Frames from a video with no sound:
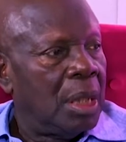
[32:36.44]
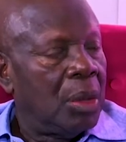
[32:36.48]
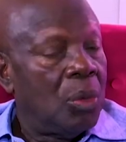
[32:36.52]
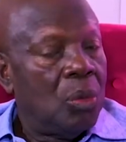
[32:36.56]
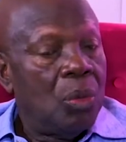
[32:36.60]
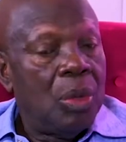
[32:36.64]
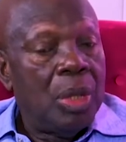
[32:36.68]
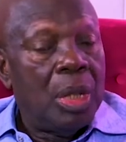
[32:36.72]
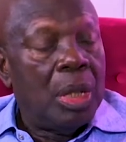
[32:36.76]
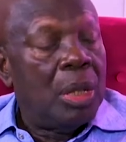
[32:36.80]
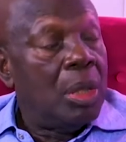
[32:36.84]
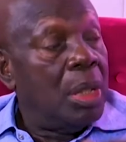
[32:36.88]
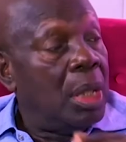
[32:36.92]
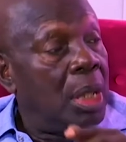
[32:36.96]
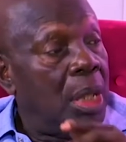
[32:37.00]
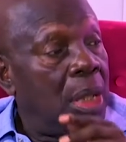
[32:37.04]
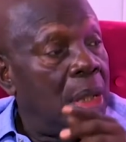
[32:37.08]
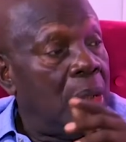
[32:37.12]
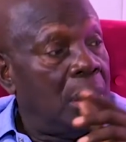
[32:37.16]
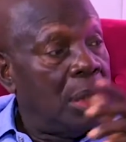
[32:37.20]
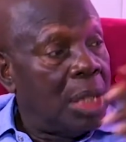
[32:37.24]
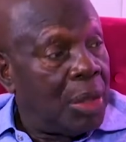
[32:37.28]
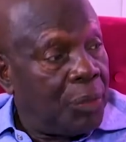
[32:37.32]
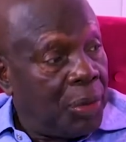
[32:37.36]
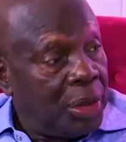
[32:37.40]
We,
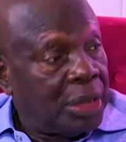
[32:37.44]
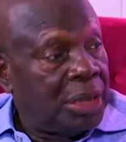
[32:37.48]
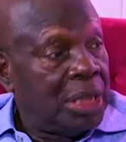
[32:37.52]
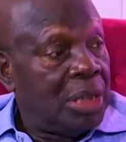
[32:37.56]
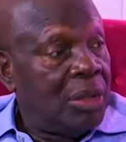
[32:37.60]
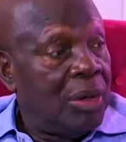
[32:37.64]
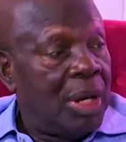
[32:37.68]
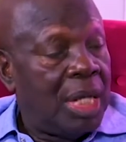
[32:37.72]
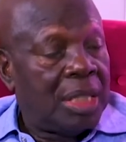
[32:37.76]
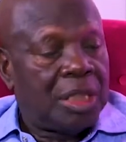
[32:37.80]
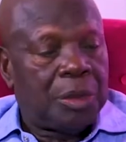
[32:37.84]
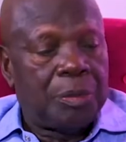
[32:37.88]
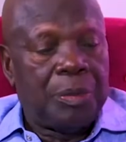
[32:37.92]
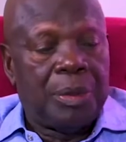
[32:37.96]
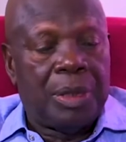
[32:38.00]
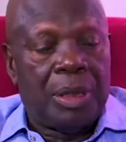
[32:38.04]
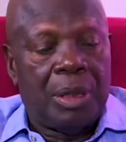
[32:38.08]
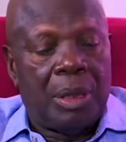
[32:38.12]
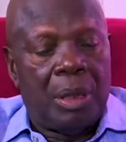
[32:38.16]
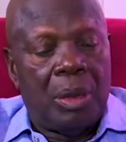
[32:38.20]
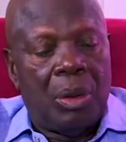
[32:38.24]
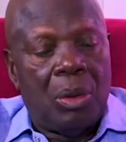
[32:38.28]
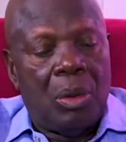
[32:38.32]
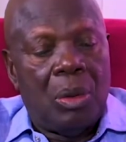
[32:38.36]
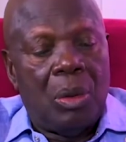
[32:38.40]
the question you asked me,
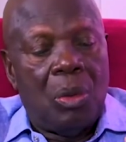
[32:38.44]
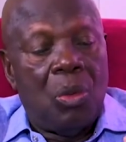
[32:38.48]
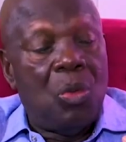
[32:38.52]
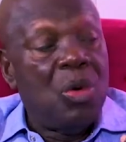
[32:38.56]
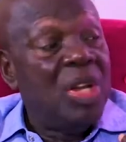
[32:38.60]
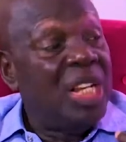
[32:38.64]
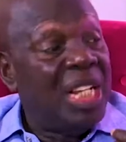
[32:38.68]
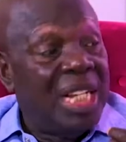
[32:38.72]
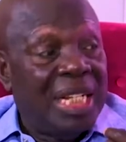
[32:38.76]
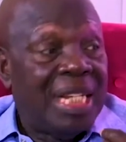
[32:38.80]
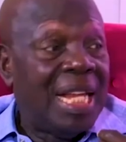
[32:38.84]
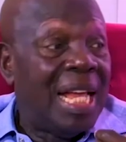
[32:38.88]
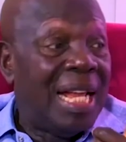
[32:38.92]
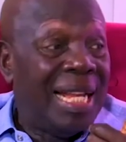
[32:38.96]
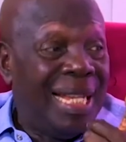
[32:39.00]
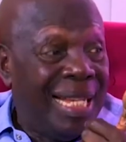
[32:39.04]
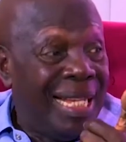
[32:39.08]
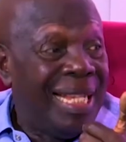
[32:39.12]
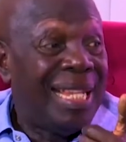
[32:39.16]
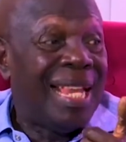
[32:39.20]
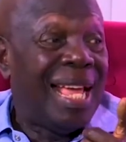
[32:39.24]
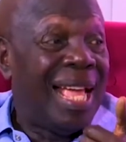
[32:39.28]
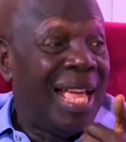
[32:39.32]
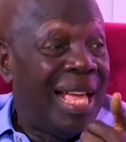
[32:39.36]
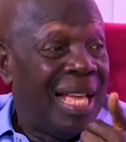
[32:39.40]
we need a
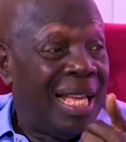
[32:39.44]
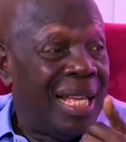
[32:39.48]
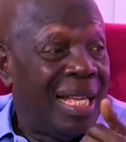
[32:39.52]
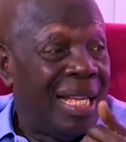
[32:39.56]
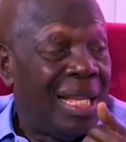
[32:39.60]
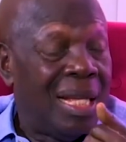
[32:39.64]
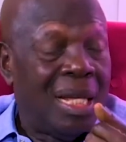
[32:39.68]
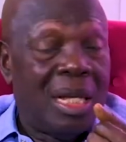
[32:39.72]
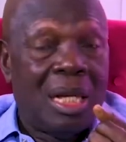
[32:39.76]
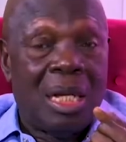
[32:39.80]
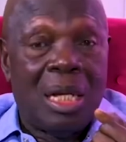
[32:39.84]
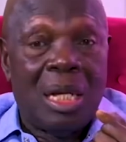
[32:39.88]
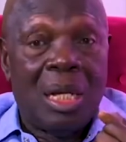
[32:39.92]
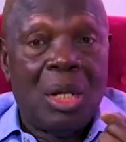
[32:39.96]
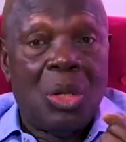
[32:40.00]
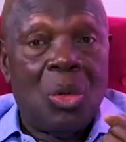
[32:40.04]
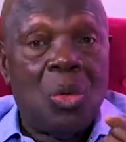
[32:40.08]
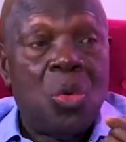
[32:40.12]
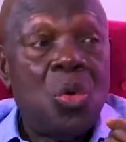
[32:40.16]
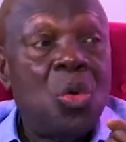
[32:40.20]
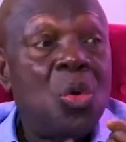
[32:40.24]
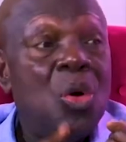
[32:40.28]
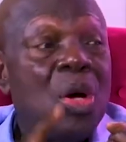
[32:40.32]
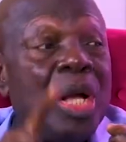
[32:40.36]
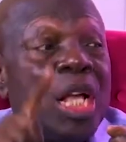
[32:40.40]
leader
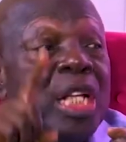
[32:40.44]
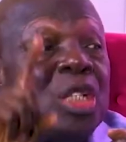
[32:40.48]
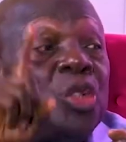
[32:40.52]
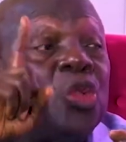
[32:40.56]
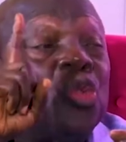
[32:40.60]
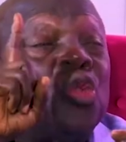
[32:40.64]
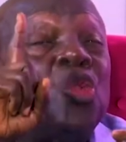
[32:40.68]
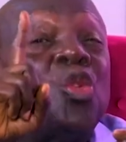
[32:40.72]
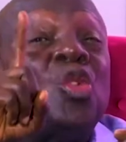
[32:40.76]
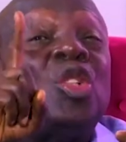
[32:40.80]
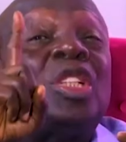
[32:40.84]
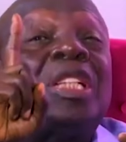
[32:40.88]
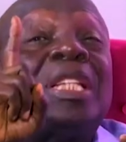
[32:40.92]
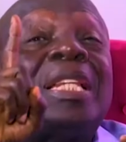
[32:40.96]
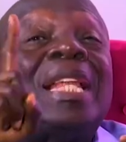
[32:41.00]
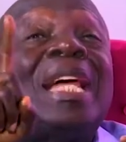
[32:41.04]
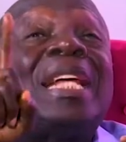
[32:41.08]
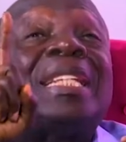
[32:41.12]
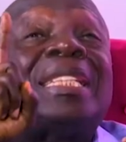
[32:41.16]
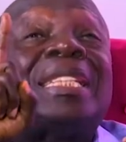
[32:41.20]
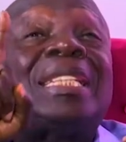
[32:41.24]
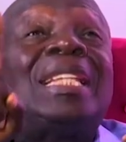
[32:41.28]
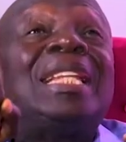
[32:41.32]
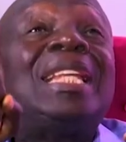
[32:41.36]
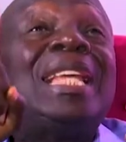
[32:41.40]
who is
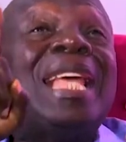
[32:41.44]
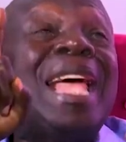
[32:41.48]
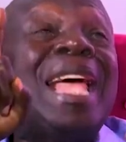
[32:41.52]
ruthlessly